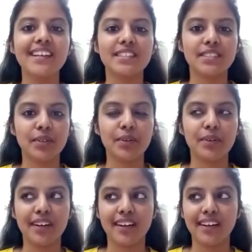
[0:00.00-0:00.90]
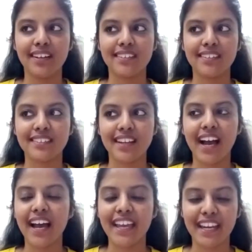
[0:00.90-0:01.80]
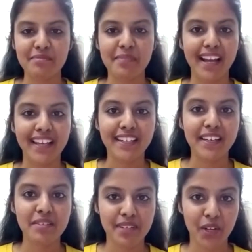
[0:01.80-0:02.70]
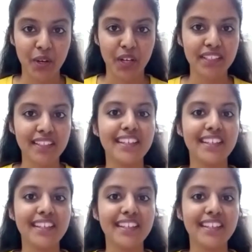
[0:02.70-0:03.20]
so uh, I admire him a lot.